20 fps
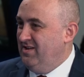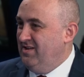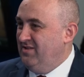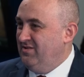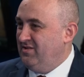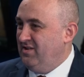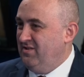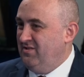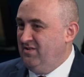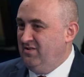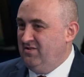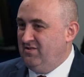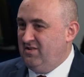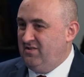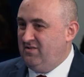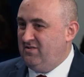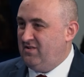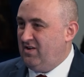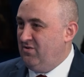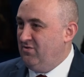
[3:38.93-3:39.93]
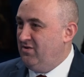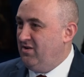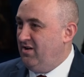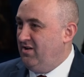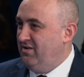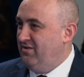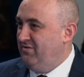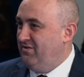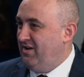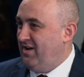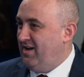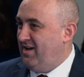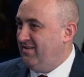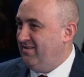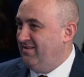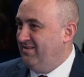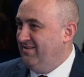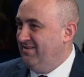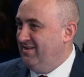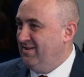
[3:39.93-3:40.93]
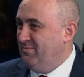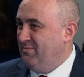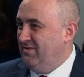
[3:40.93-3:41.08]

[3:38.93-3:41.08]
say things that sound kind of Catholic,